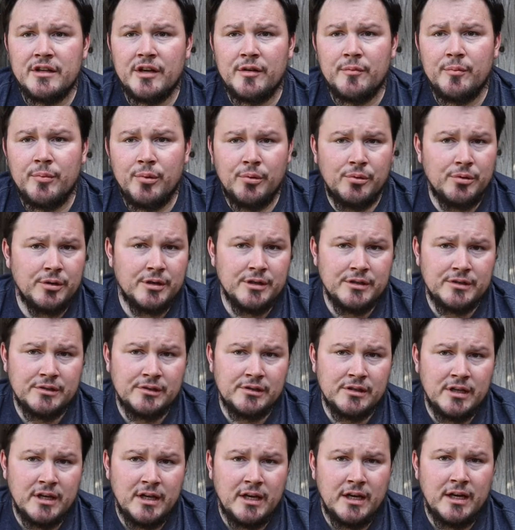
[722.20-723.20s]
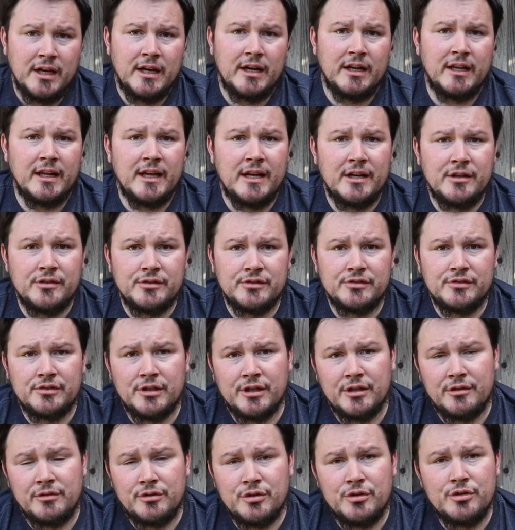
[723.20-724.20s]
on porous and allows
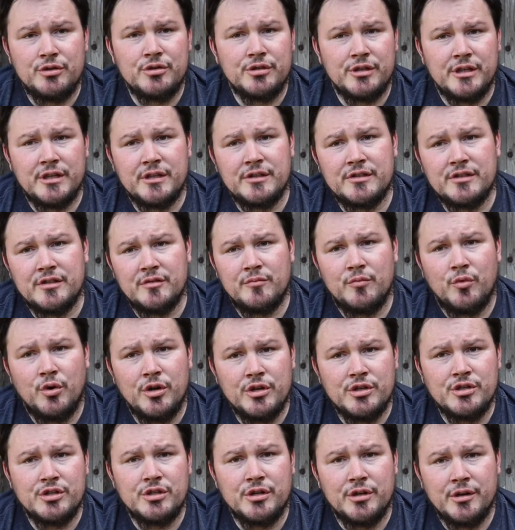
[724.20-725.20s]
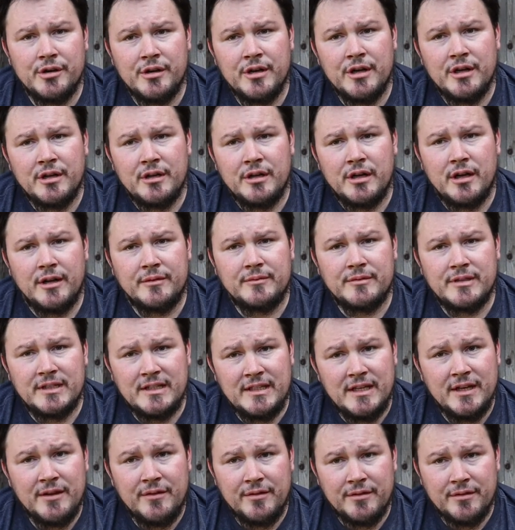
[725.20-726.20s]
uh, nutrients and moisture uh, to
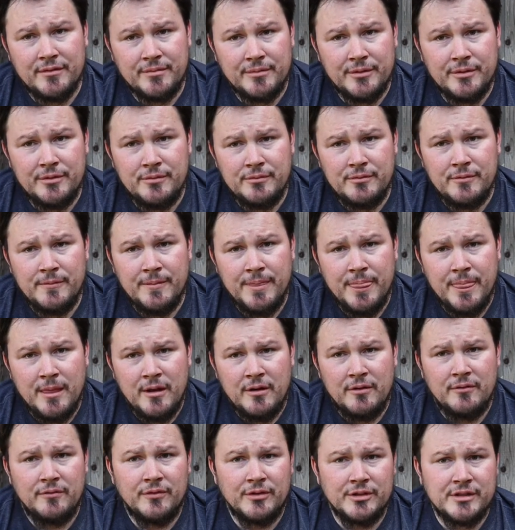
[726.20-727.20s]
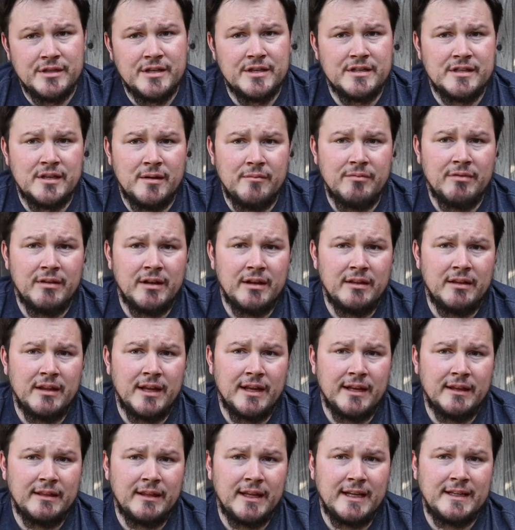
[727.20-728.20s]
get through, versus something
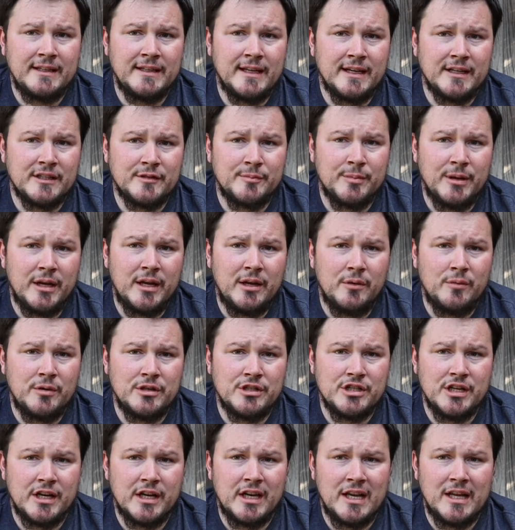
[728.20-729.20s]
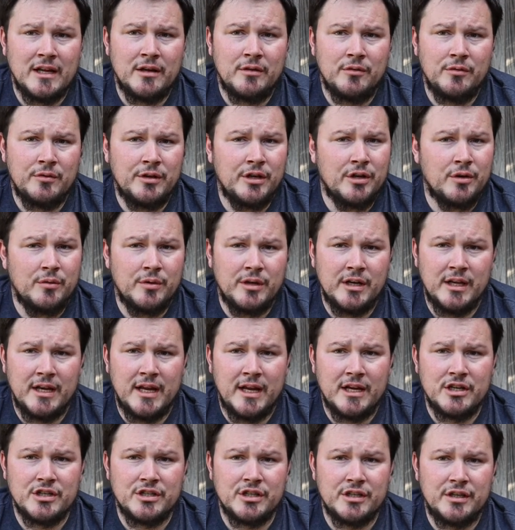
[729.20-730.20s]
like latex paint, which can, you know, can
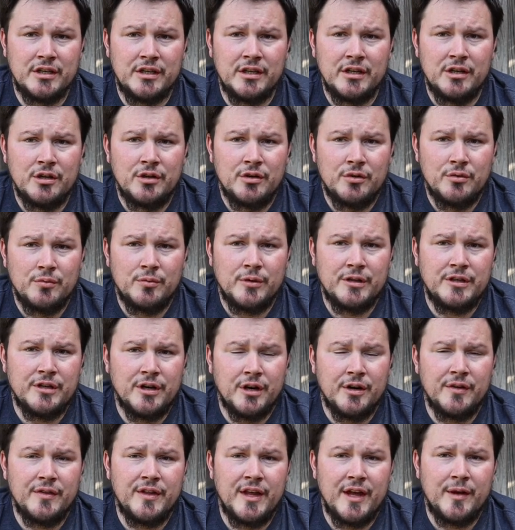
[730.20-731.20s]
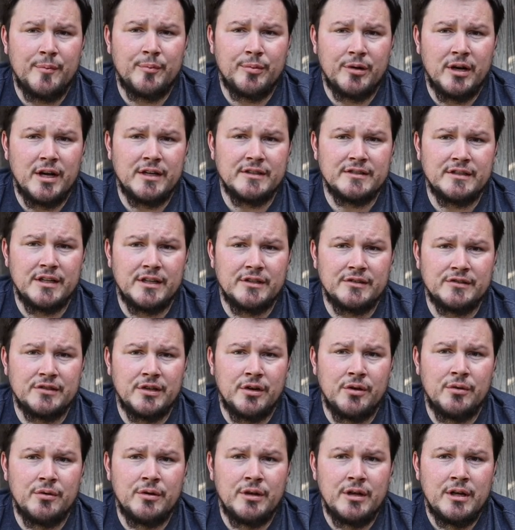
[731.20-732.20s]
actually retard that process.
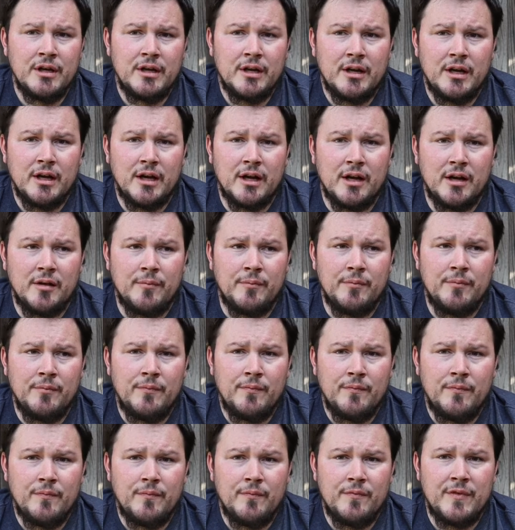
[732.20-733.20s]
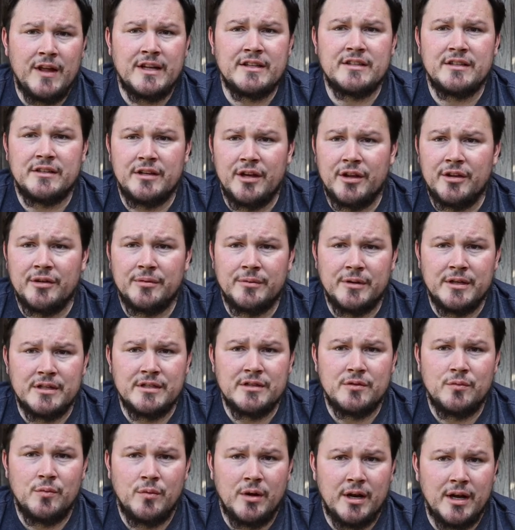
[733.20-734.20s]
So um, that's another
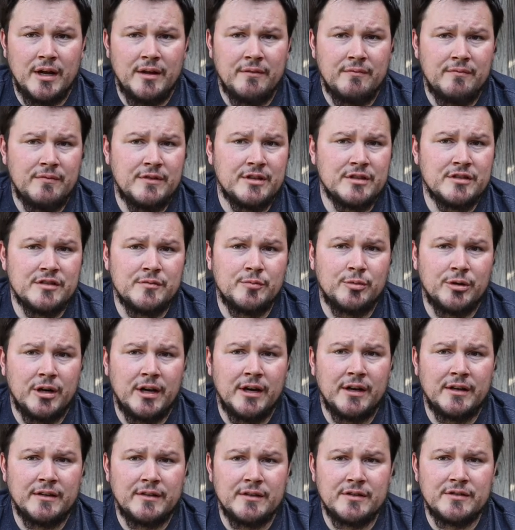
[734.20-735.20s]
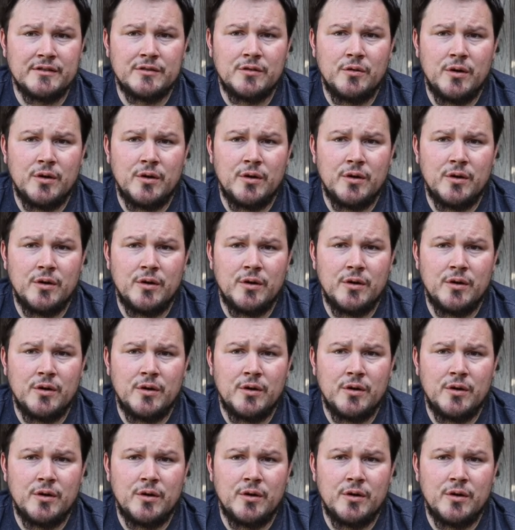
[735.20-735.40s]
reason why this product is